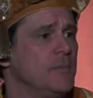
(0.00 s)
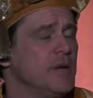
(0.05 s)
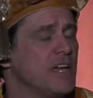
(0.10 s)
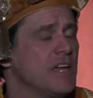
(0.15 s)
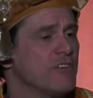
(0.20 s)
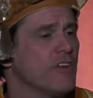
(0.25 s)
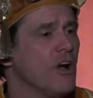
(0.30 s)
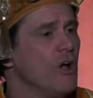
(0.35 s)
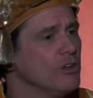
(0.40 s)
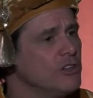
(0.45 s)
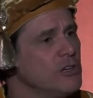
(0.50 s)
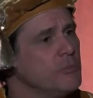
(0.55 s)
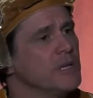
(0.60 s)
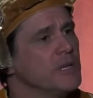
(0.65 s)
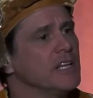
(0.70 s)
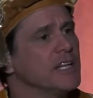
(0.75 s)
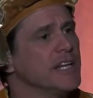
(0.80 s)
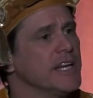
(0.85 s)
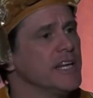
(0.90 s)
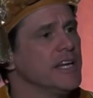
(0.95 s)
because
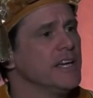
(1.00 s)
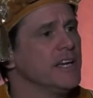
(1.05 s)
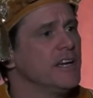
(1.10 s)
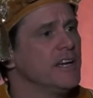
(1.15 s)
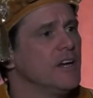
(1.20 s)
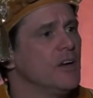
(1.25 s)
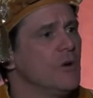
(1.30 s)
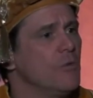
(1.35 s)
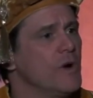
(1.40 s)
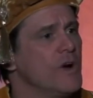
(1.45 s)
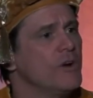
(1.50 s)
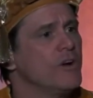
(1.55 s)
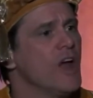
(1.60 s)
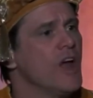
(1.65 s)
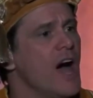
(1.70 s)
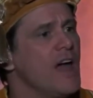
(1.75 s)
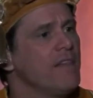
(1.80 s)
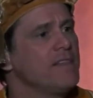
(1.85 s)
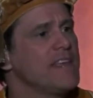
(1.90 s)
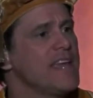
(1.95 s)
ultimately, we're
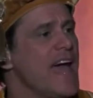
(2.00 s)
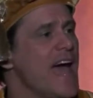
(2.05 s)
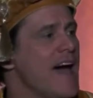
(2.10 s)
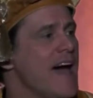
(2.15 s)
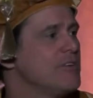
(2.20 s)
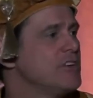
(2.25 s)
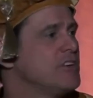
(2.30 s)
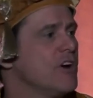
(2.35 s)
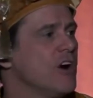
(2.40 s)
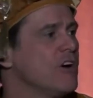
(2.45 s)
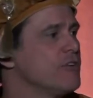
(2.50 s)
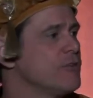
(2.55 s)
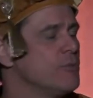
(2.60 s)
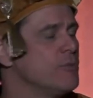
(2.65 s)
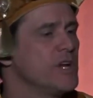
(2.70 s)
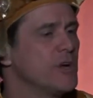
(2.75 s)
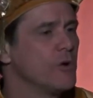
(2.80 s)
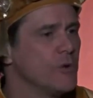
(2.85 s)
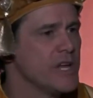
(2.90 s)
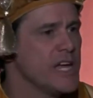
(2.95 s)
not the avatars
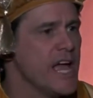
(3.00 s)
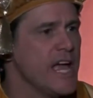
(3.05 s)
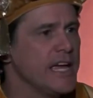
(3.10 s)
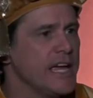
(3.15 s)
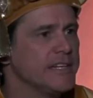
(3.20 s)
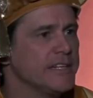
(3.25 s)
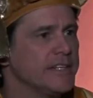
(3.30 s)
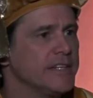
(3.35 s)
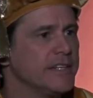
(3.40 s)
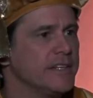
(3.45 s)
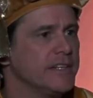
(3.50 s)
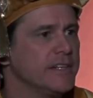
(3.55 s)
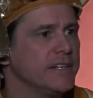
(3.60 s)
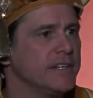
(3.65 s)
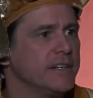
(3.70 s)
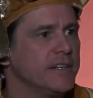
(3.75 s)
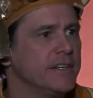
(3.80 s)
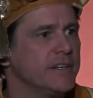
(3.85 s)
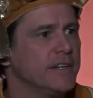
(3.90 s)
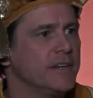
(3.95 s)
we create.
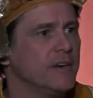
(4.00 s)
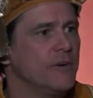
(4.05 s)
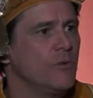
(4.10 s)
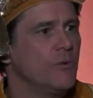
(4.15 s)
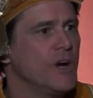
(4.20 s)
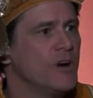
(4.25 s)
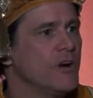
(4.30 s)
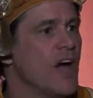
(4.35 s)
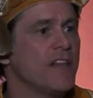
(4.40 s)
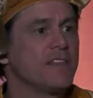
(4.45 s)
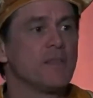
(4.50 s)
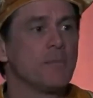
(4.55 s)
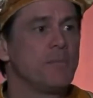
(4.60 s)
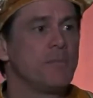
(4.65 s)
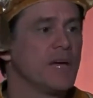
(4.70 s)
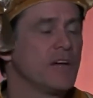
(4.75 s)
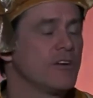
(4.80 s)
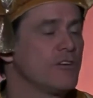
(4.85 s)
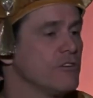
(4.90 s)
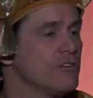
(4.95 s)
We're not the
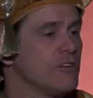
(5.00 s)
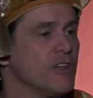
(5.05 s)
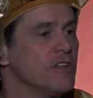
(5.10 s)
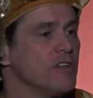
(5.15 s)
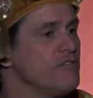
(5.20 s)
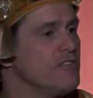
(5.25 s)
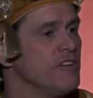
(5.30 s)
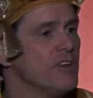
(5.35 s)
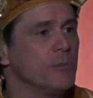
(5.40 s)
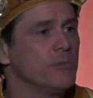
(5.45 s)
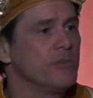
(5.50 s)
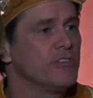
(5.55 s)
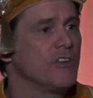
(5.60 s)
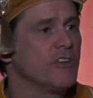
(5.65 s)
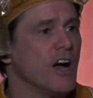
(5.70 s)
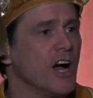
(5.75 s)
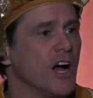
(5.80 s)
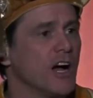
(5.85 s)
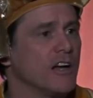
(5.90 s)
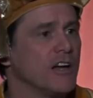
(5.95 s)
pictures on the film
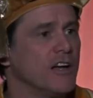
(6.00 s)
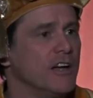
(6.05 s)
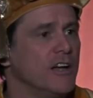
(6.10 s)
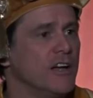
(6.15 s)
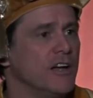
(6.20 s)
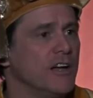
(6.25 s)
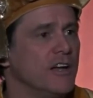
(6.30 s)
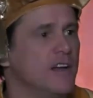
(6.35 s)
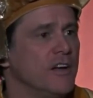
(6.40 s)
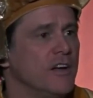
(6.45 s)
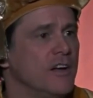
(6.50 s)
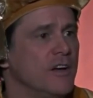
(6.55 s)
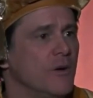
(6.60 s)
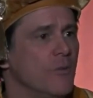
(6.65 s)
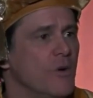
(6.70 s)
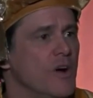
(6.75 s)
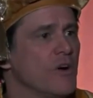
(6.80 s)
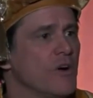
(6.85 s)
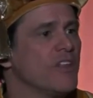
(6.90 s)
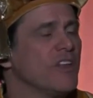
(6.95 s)
stock.
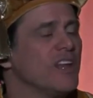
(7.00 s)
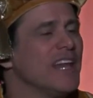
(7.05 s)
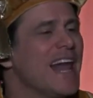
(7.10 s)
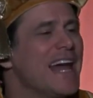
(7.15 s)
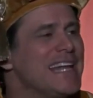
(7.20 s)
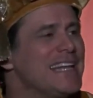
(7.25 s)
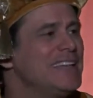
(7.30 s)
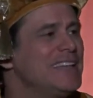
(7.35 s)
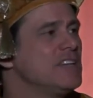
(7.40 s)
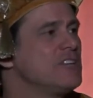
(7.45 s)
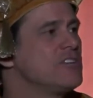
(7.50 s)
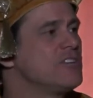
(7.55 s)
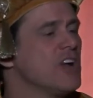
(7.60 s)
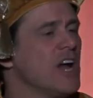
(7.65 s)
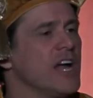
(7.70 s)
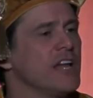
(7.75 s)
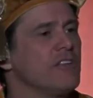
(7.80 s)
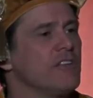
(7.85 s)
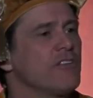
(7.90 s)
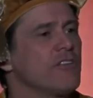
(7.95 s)
We are the light that
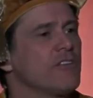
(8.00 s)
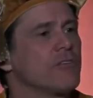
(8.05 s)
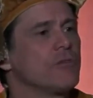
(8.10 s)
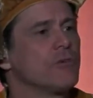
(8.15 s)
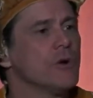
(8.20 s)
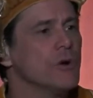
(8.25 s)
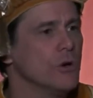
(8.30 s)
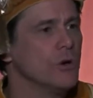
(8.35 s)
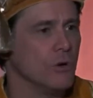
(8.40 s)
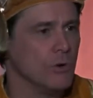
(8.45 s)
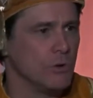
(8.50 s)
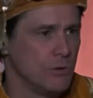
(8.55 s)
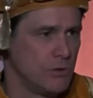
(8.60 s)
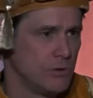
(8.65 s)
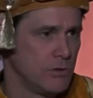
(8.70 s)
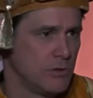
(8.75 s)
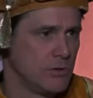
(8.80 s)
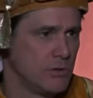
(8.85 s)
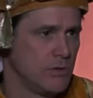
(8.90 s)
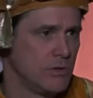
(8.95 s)
shines through.
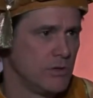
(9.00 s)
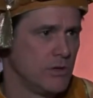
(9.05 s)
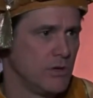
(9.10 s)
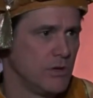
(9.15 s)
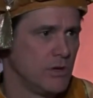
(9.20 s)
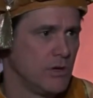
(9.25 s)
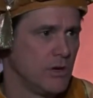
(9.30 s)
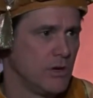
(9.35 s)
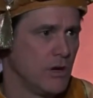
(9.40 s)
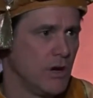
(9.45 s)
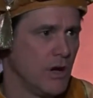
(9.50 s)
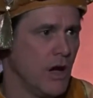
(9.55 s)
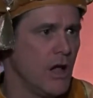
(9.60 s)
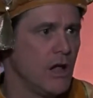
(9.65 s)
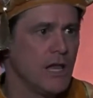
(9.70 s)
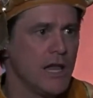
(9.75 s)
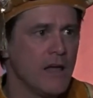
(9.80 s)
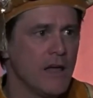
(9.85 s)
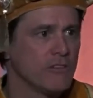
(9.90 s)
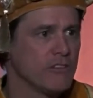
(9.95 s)

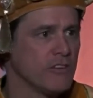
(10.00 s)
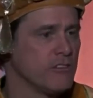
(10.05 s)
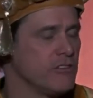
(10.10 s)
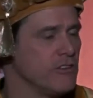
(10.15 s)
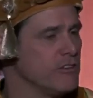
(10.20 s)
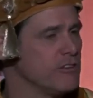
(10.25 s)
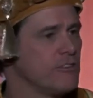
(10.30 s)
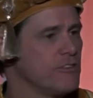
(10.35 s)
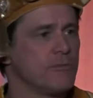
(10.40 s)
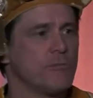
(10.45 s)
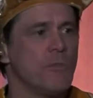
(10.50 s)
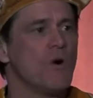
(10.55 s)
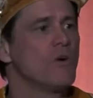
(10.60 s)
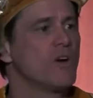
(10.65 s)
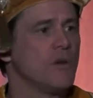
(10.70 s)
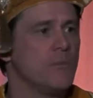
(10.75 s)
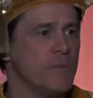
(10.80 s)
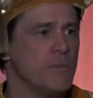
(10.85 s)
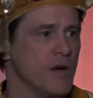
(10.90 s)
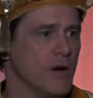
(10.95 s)
All else is just
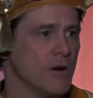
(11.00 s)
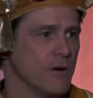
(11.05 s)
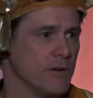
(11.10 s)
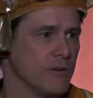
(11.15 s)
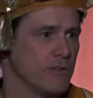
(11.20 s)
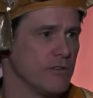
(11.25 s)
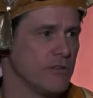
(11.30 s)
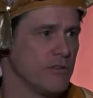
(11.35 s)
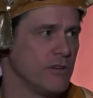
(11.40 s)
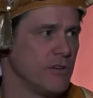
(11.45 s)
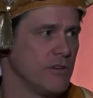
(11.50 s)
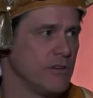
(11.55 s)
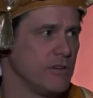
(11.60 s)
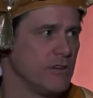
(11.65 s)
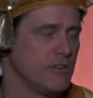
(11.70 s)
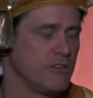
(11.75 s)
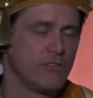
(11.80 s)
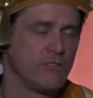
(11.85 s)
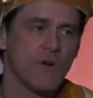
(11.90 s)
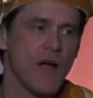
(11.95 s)
smoke and mirrors,
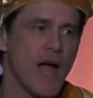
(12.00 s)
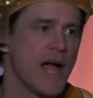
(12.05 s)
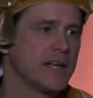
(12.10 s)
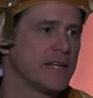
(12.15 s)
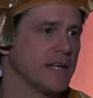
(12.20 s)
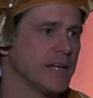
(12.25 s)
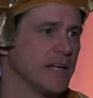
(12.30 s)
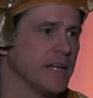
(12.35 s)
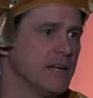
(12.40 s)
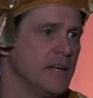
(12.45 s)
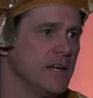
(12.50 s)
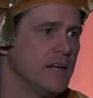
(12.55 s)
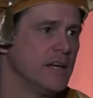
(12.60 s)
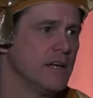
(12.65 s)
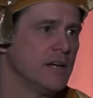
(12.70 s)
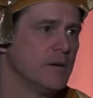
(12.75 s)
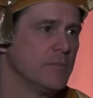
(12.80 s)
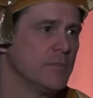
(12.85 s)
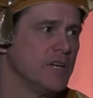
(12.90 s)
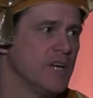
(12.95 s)
distracting,
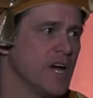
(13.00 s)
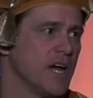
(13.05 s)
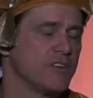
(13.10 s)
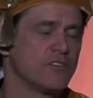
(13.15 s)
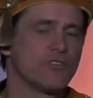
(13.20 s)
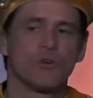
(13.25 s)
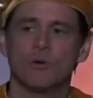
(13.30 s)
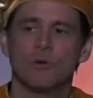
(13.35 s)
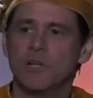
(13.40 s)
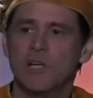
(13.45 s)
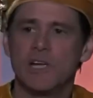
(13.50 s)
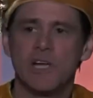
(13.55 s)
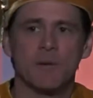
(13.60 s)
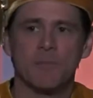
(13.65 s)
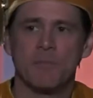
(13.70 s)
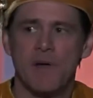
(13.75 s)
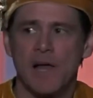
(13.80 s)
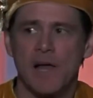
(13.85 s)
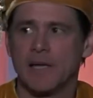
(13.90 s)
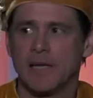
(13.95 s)
but not truly
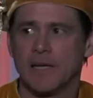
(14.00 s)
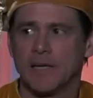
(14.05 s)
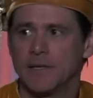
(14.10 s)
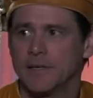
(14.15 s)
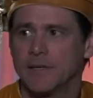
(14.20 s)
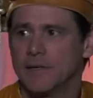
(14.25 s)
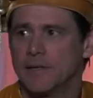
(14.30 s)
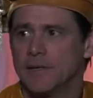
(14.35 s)
compelling.